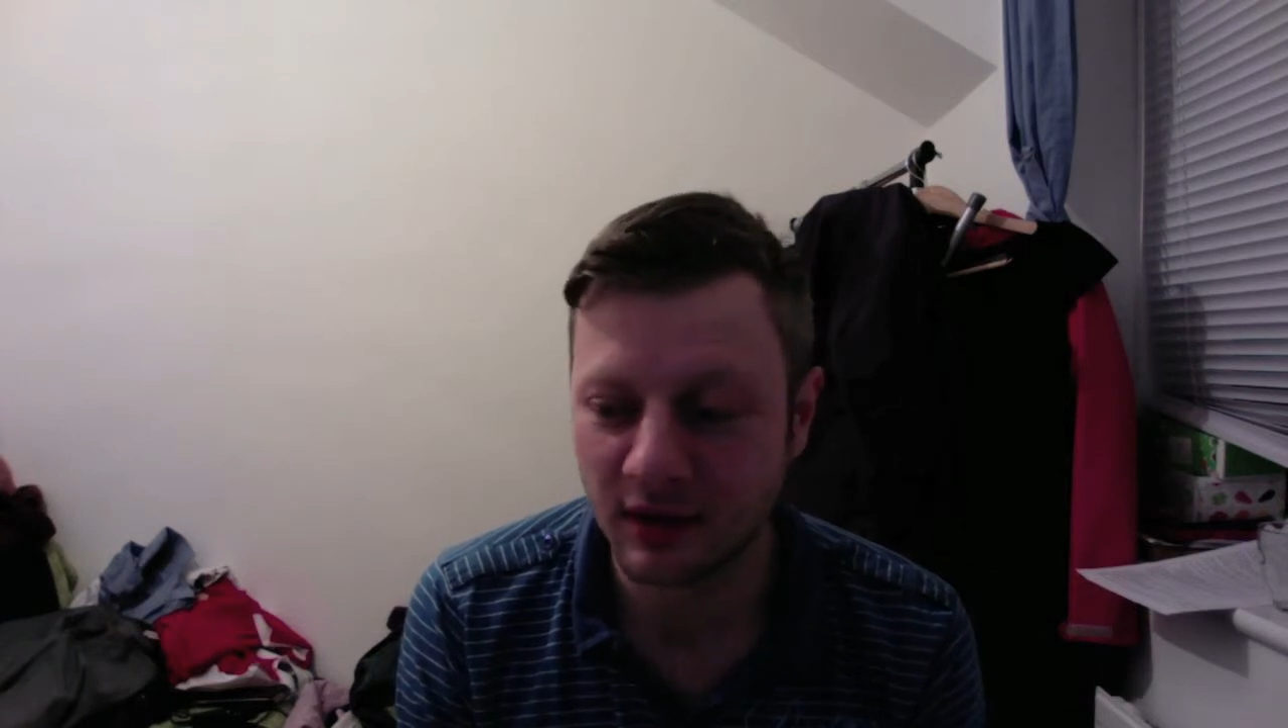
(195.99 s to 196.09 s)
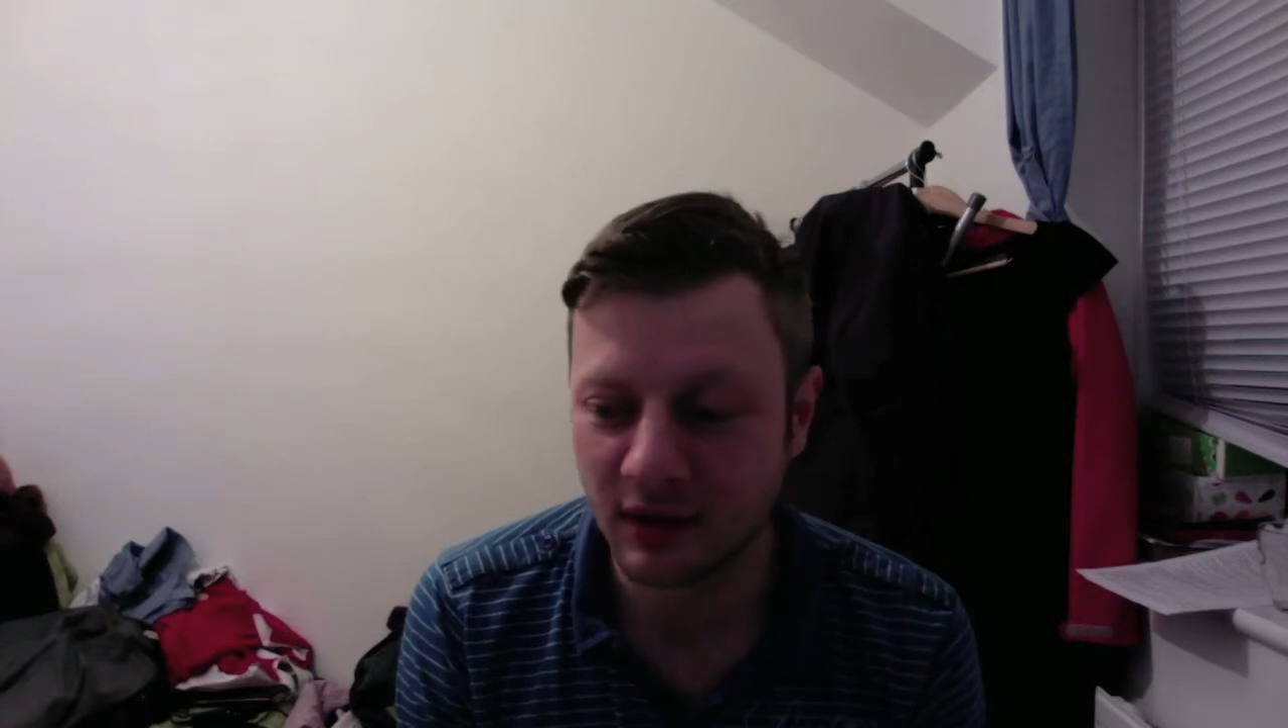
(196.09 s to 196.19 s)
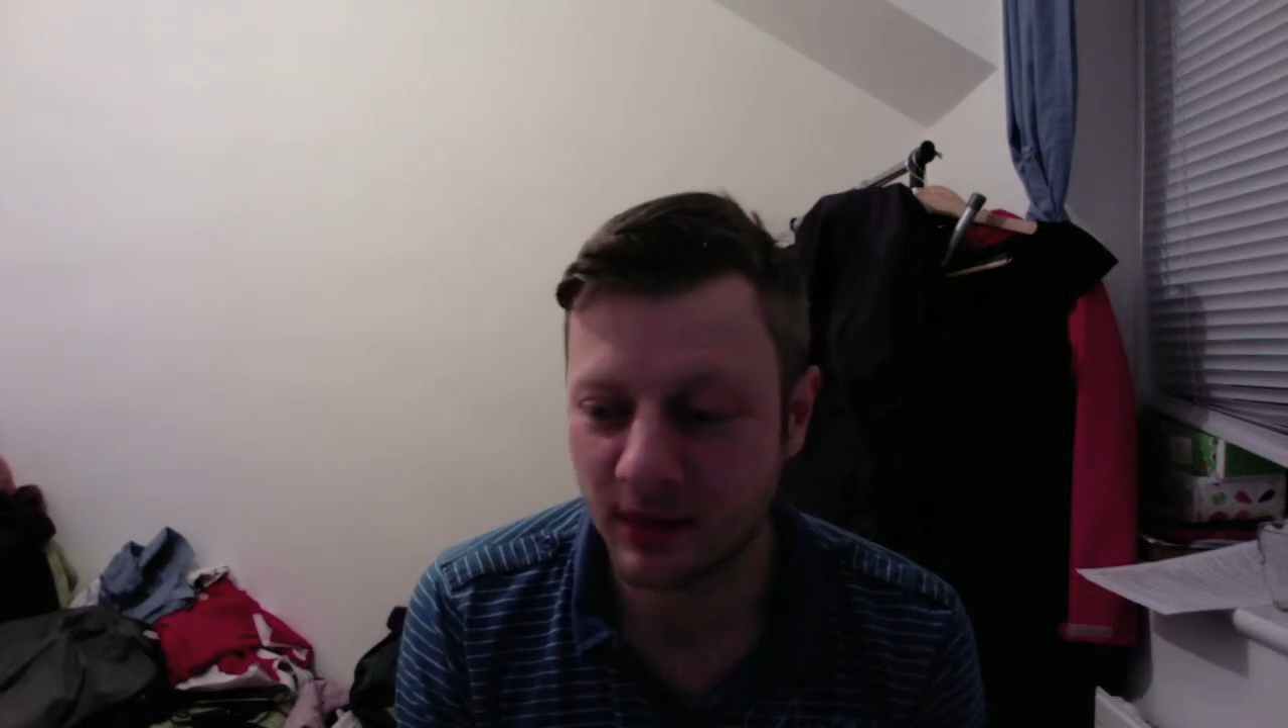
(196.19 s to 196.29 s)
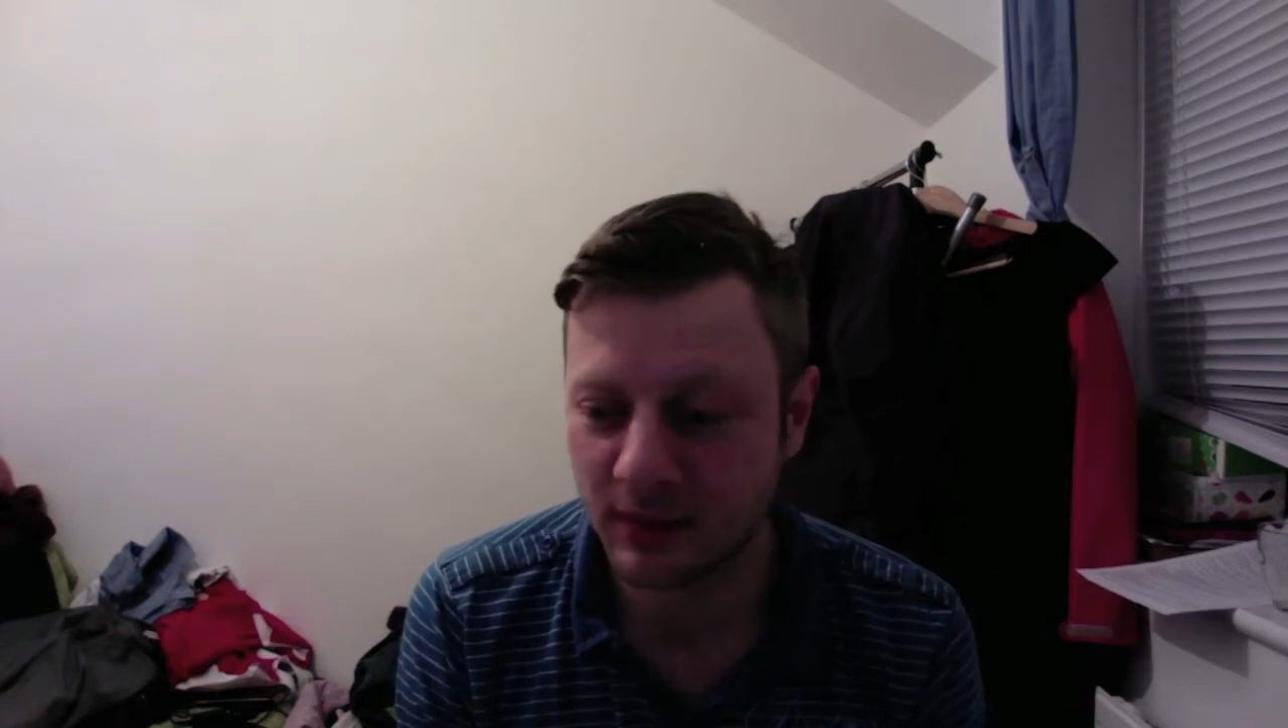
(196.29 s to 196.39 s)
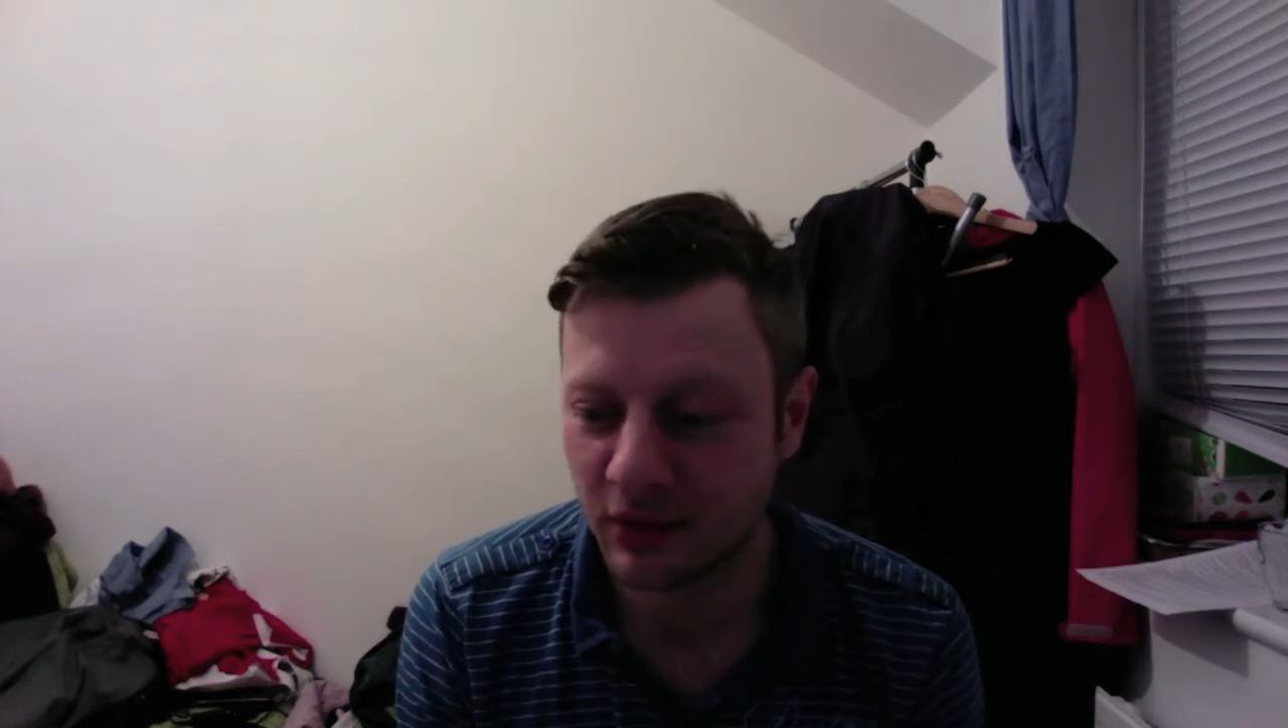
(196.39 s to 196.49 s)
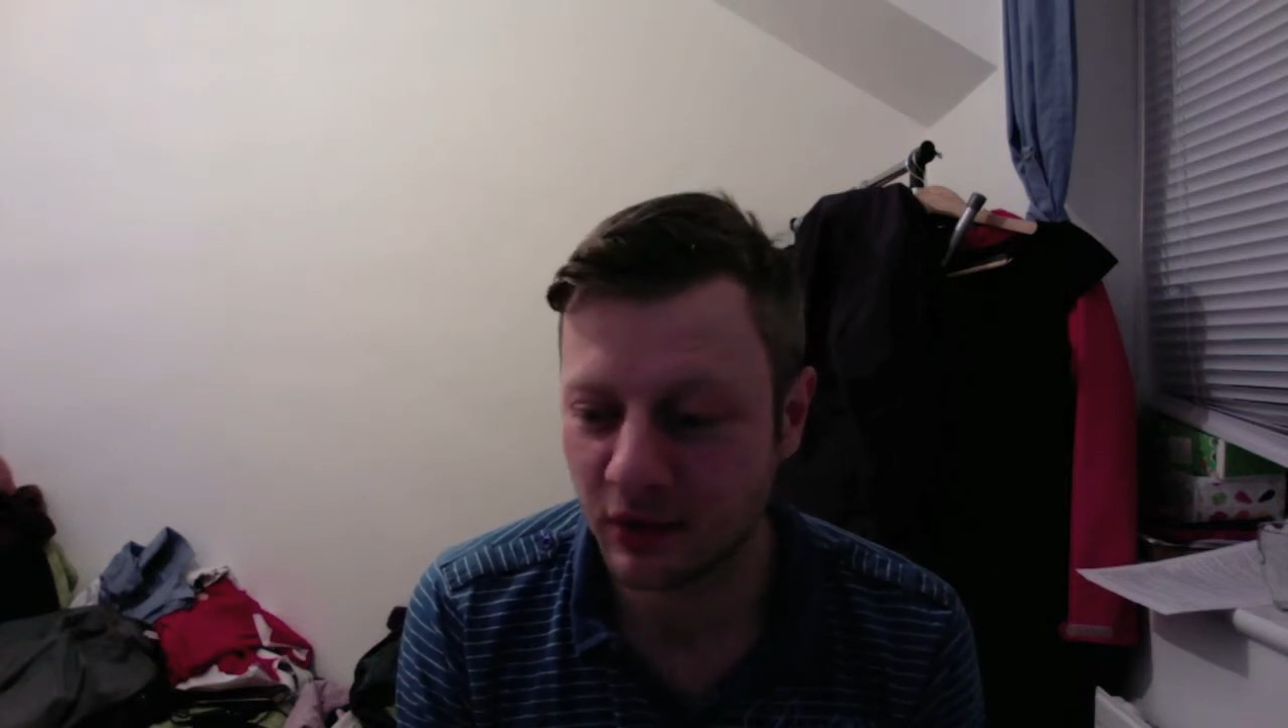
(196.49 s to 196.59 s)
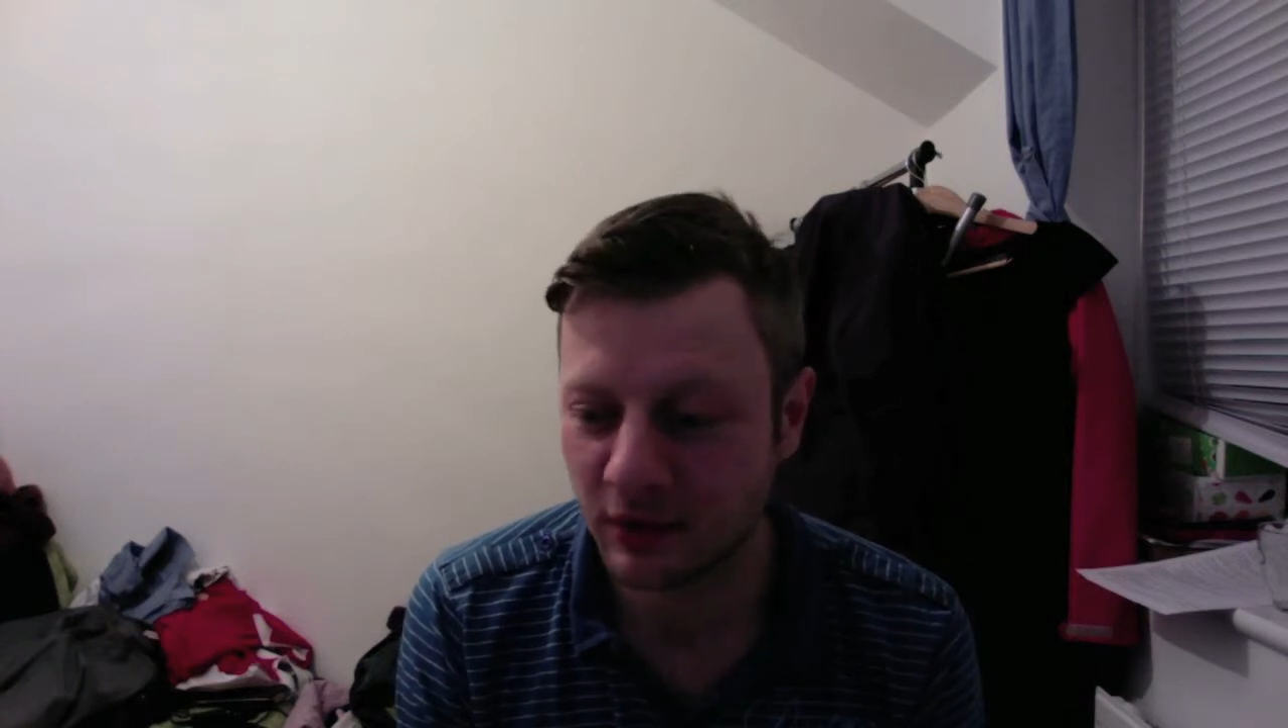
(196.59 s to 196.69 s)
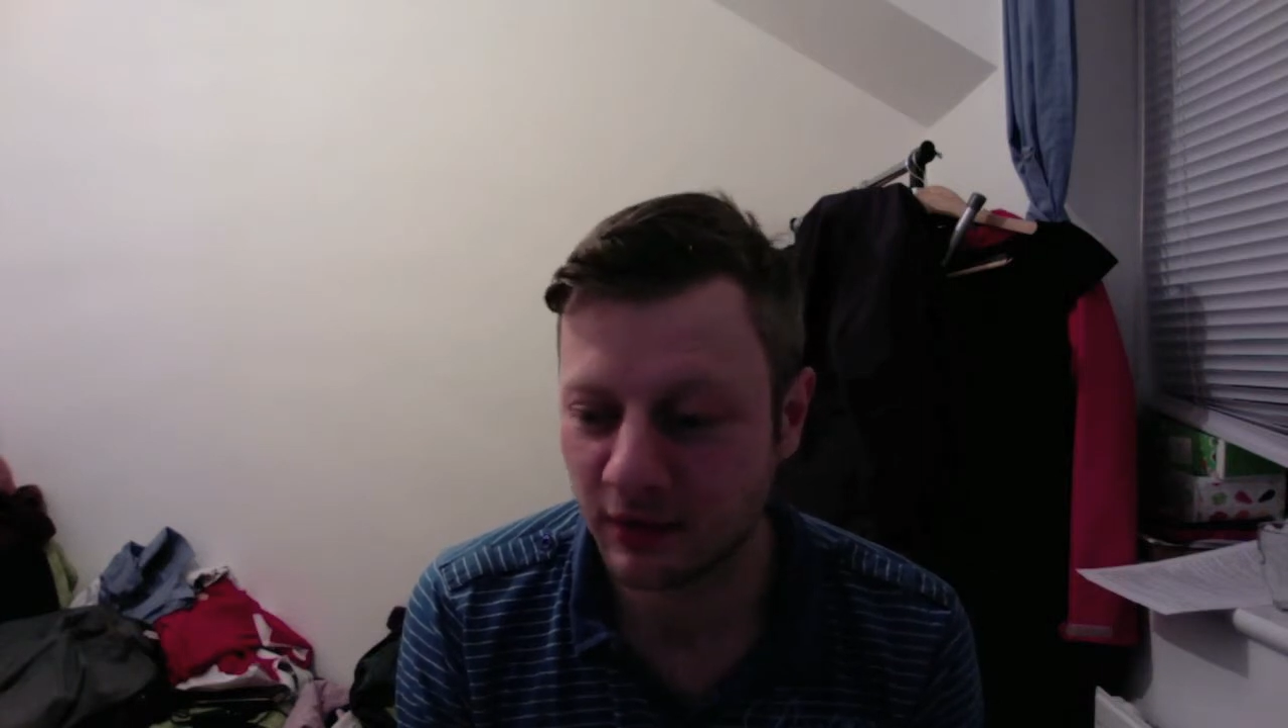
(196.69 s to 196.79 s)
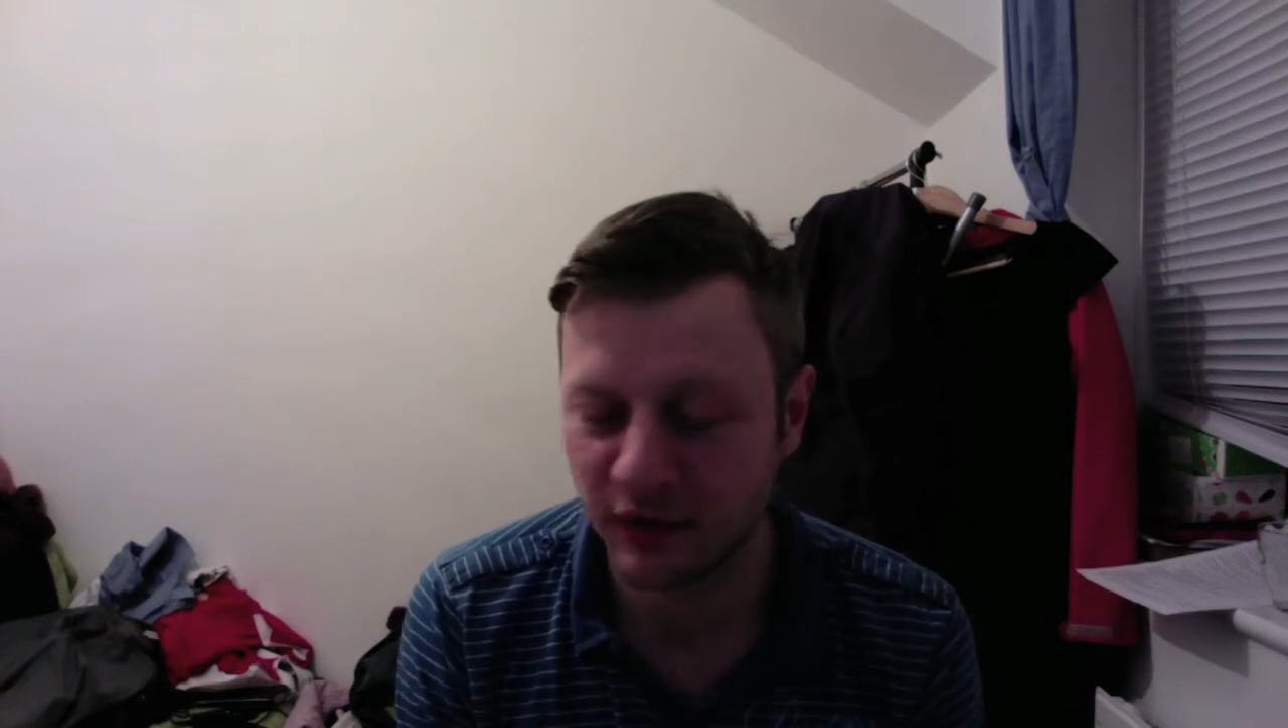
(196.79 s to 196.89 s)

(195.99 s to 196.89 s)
an absolute